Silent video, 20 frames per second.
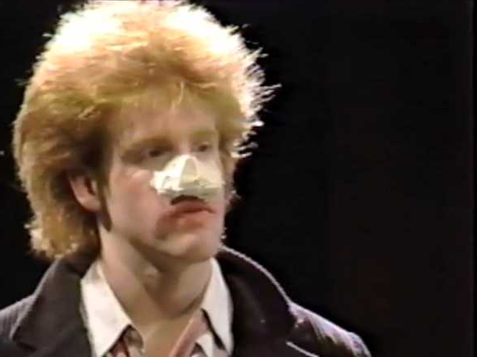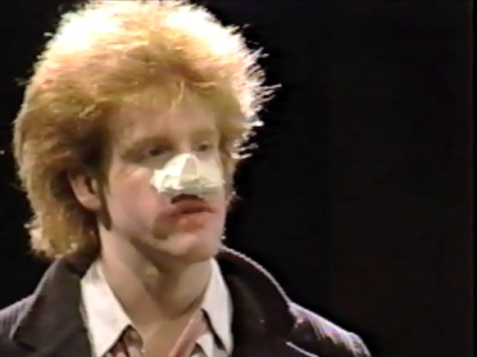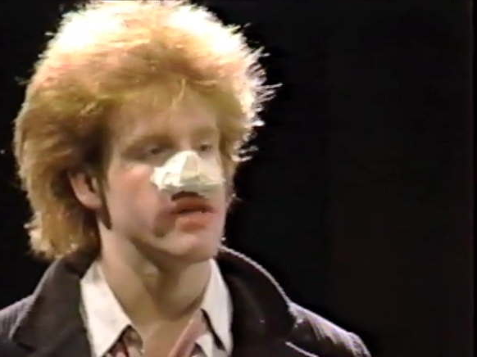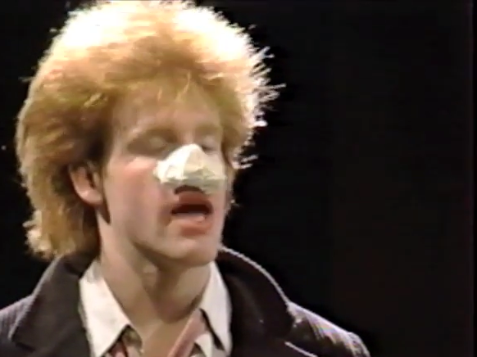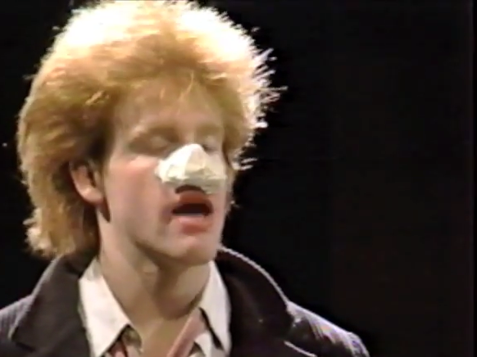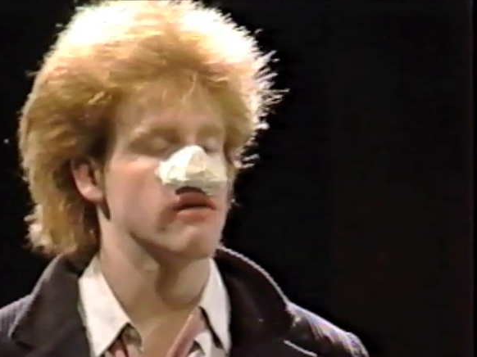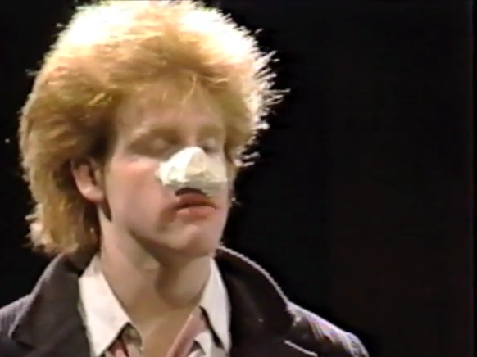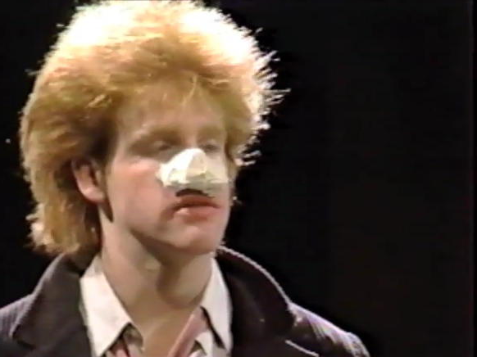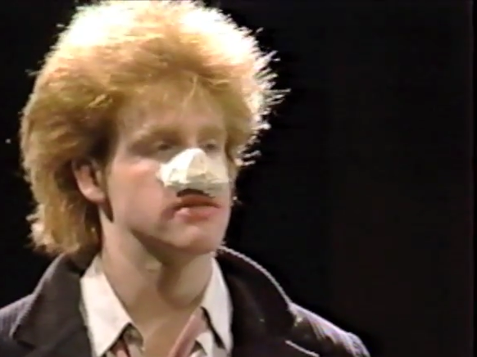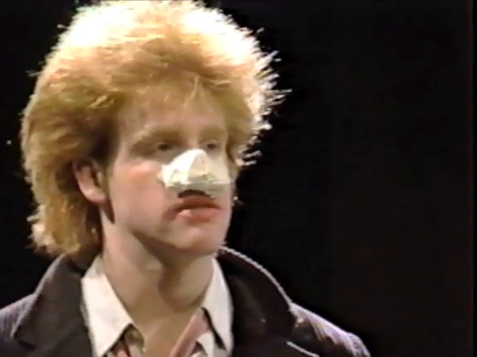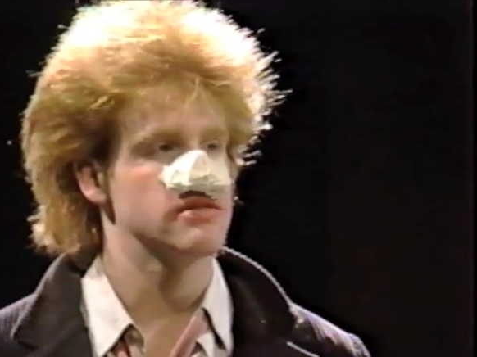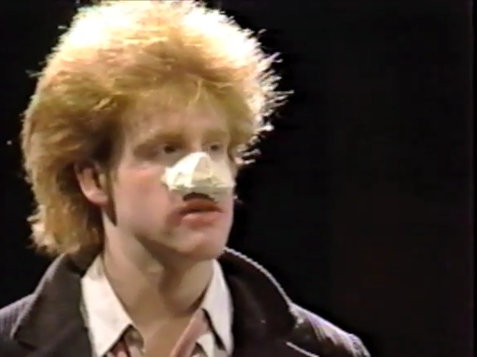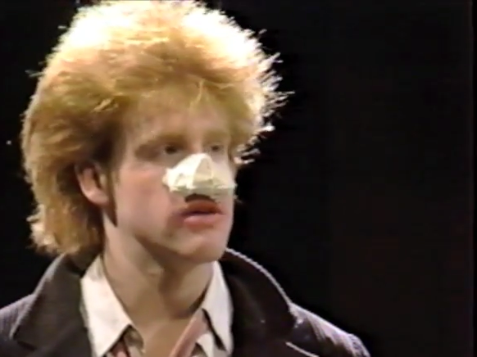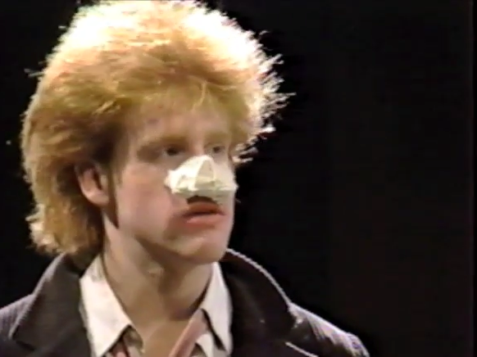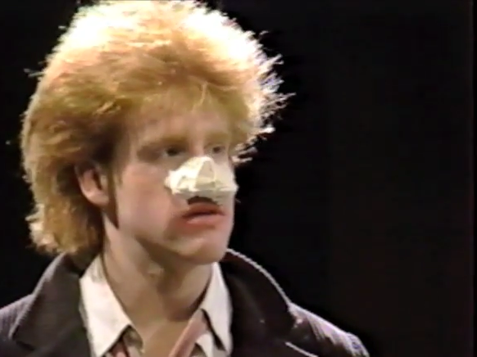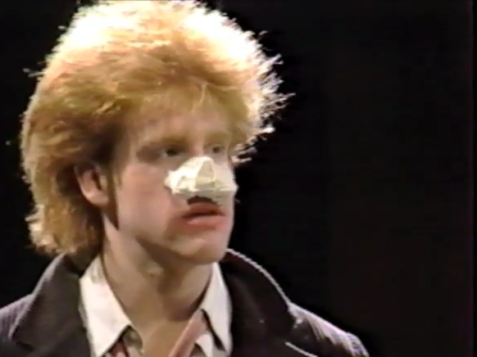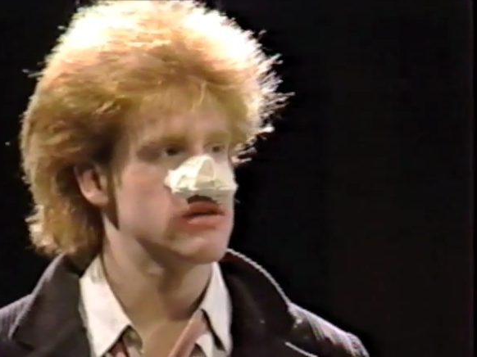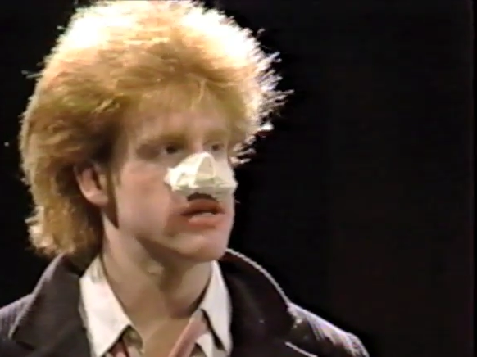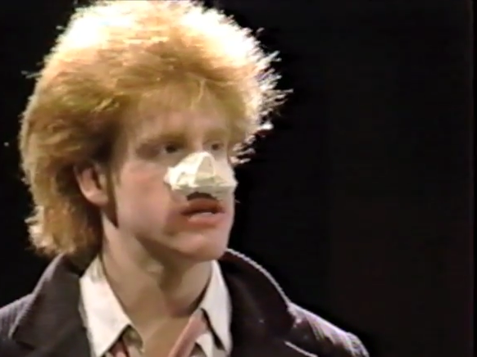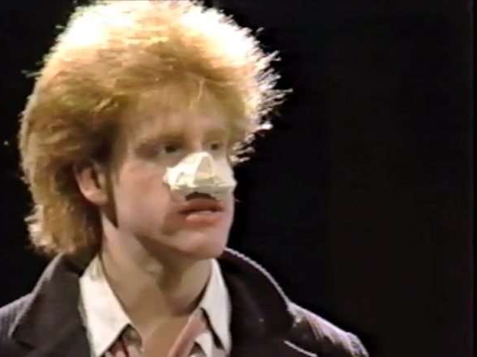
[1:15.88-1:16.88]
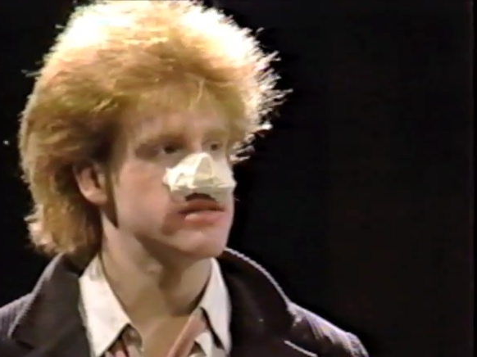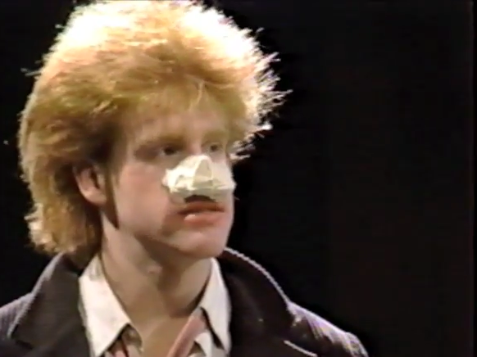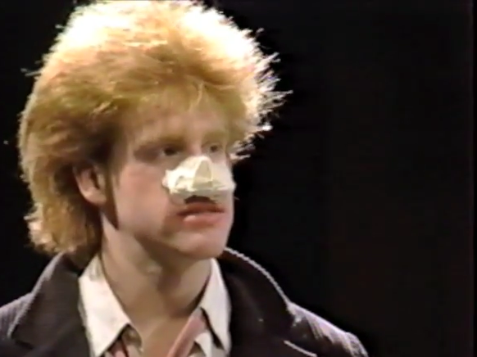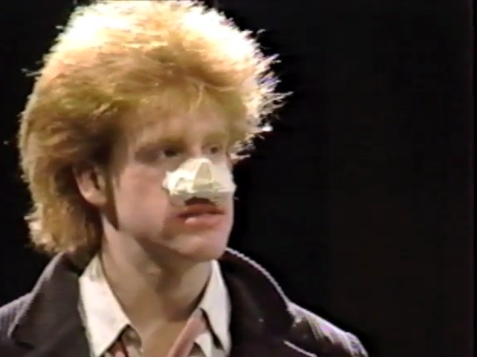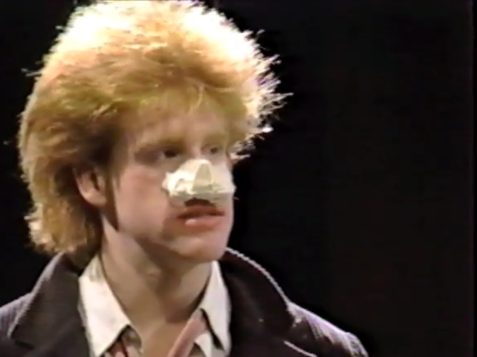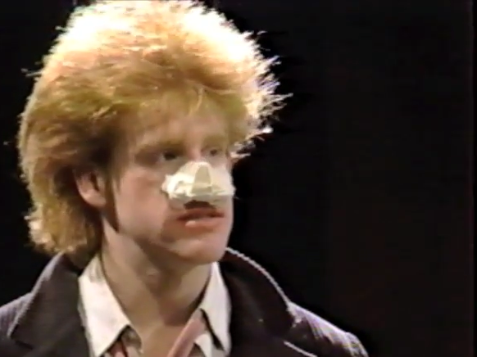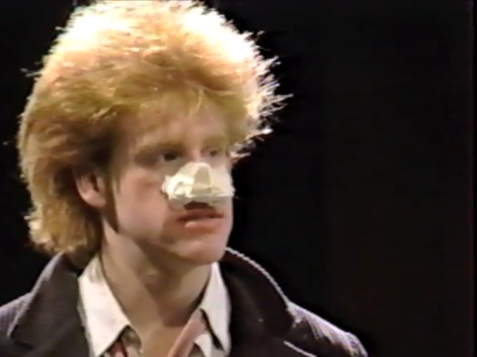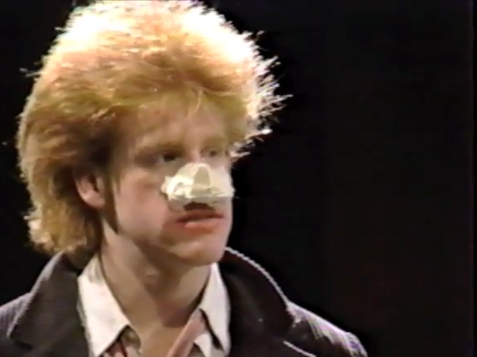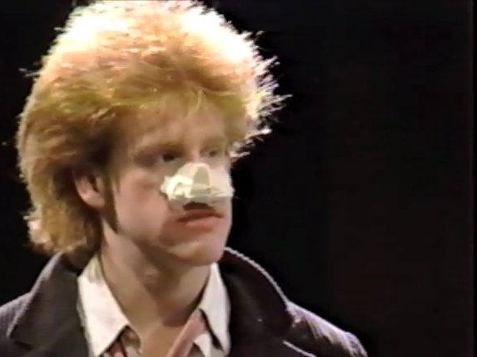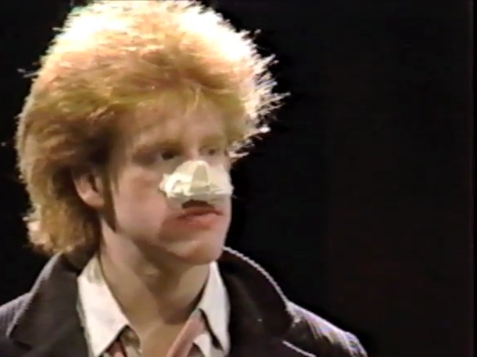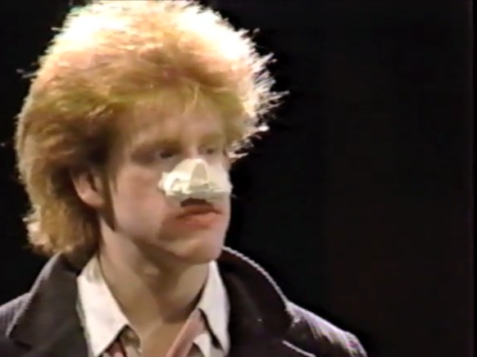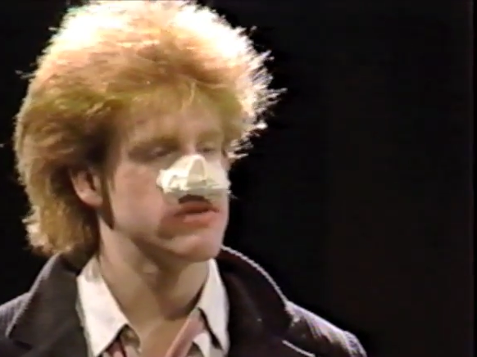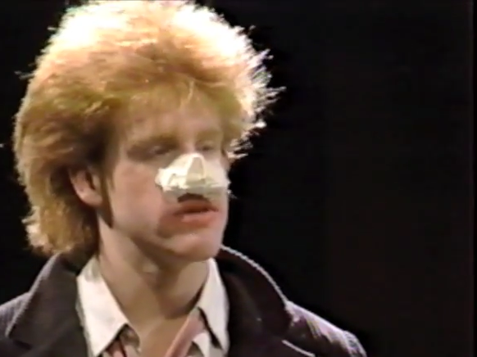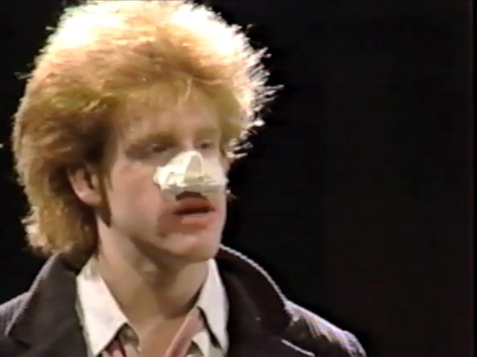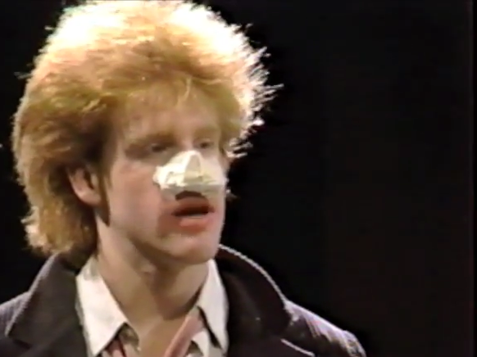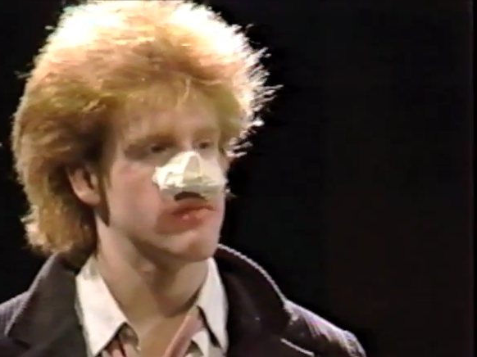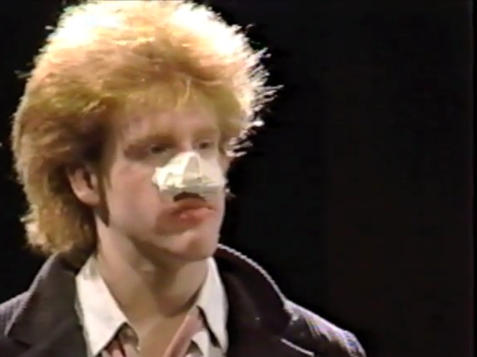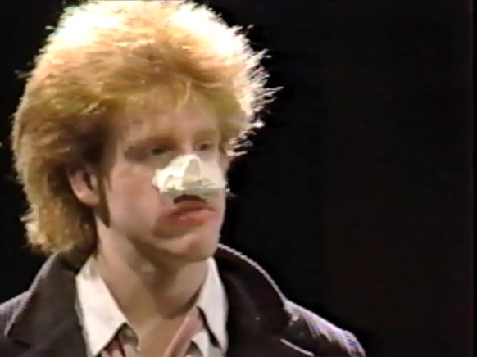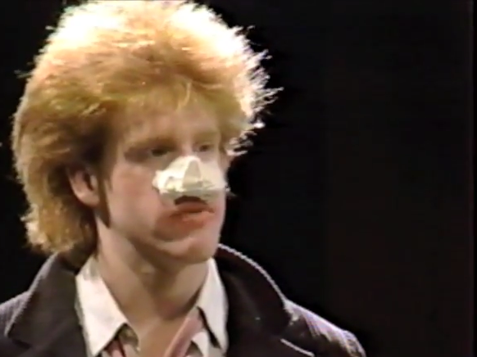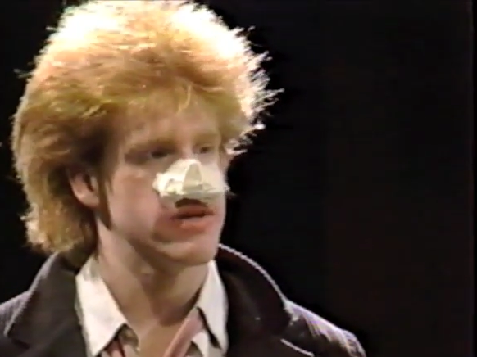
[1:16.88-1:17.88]
Yeah, it was a local anesthesia for the
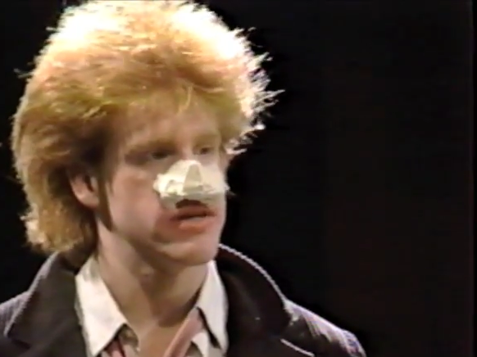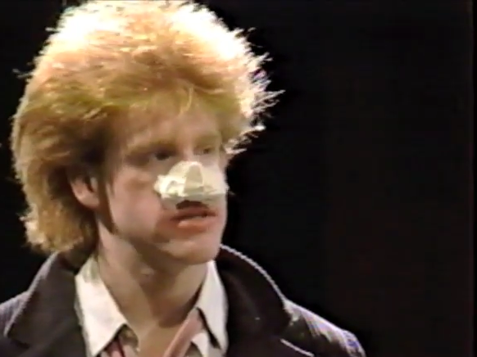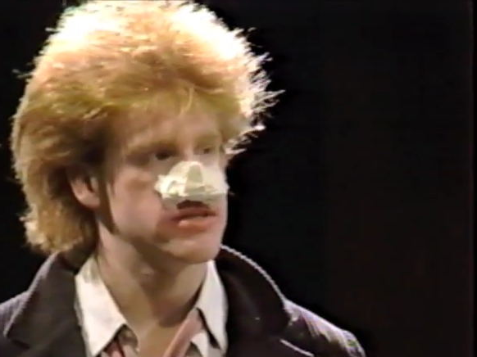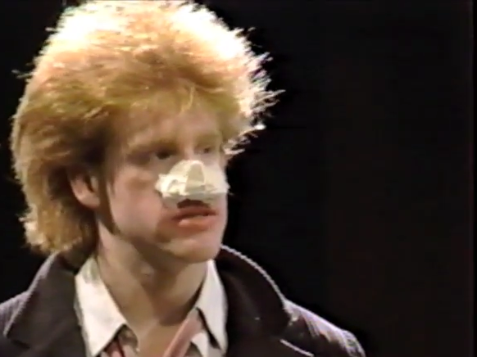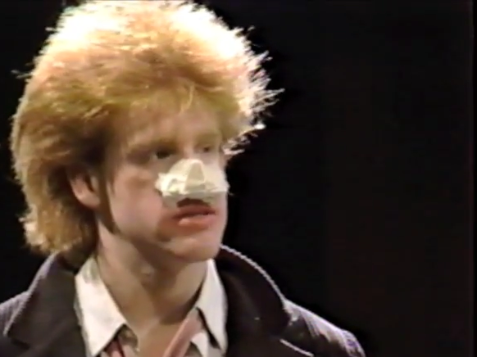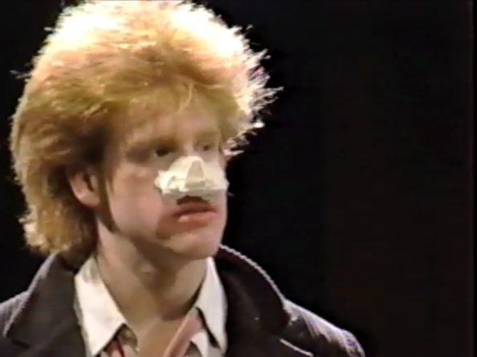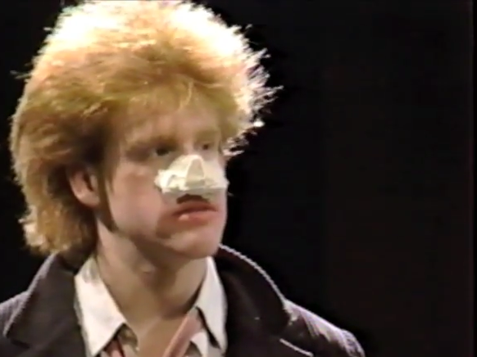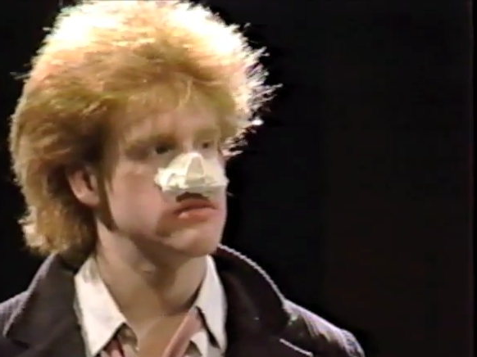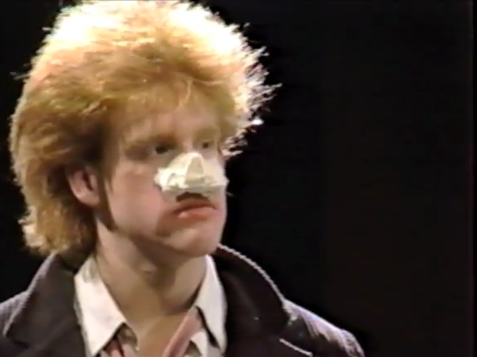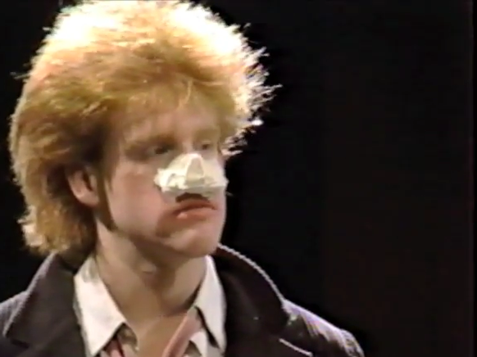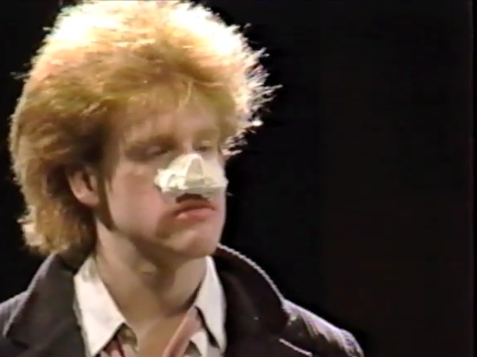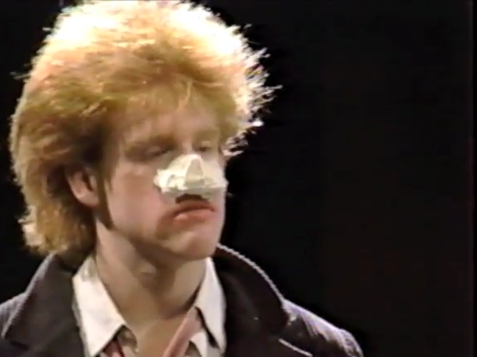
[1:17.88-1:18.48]
operation.